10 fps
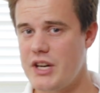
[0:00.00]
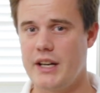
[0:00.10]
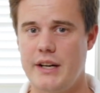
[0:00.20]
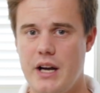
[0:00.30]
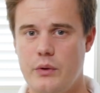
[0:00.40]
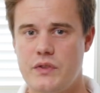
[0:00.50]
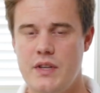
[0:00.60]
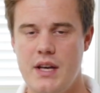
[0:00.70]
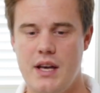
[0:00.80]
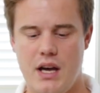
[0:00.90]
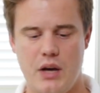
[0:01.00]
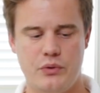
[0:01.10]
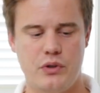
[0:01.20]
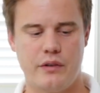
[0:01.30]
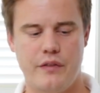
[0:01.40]
checking out how
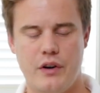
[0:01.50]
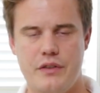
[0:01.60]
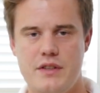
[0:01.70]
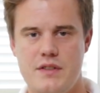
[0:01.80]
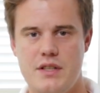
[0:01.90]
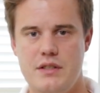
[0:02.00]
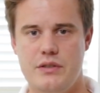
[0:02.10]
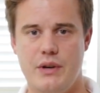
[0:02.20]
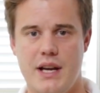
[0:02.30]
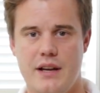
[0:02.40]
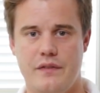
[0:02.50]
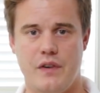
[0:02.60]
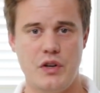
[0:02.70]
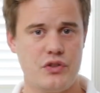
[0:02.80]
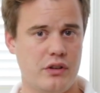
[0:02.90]
to convert this into a
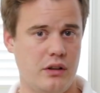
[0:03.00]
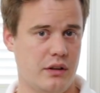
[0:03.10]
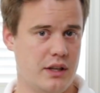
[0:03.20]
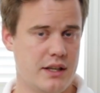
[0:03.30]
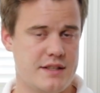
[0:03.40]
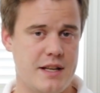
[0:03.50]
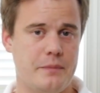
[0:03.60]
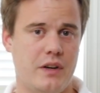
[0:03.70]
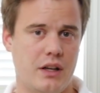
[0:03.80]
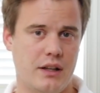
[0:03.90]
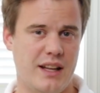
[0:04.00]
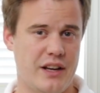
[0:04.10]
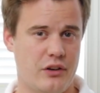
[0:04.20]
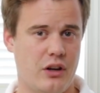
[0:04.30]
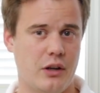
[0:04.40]
functional step file
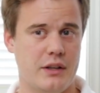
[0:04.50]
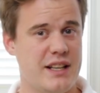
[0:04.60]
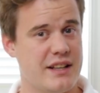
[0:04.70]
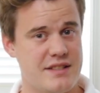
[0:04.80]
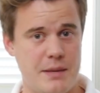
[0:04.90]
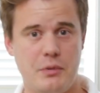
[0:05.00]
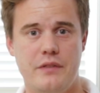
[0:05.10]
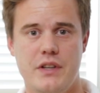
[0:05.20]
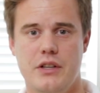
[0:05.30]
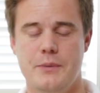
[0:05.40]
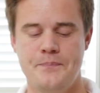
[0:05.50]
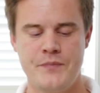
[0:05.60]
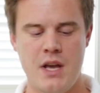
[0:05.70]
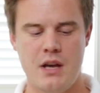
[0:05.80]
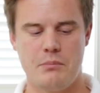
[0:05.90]
later on in a separate video.
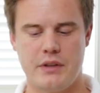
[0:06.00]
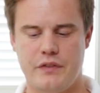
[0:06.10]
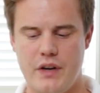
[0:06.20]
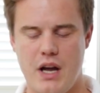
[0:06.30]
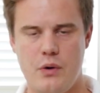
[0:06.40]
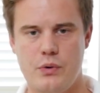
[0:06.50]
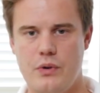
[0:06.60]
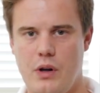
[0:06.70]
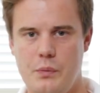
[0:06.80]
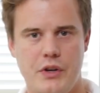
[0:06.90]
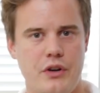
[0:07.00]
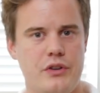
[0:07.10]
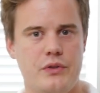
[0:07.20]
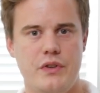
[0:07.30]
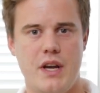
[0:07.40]
But for now, all we're going
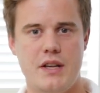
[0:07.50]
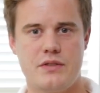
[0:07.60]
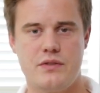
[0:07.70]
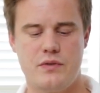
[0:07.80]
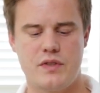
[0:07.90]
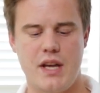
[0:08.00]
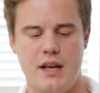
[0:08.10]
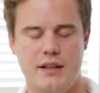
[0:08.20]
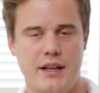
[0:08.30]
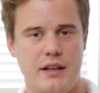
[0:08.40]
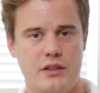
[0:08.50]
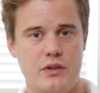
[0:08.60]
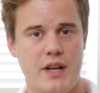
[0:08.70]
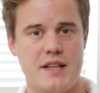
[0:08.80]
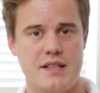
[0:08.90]
to do today is to scan, get a
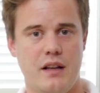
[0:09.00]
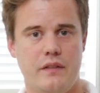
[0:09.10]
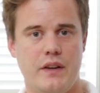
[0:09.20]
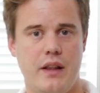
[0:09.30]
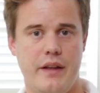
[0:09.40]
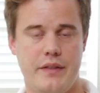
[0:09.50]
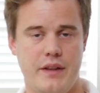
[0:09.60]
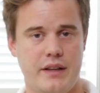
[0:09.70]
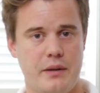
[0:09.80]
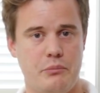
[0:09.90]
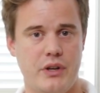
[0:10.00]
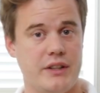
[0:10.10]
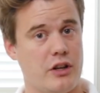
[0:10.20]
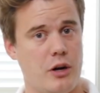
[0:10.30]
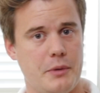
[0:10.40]
good STL file that they can
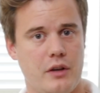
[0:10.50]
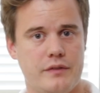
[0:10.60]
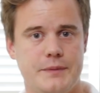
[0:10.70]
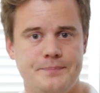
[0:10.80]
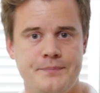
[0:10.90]
print a copy of.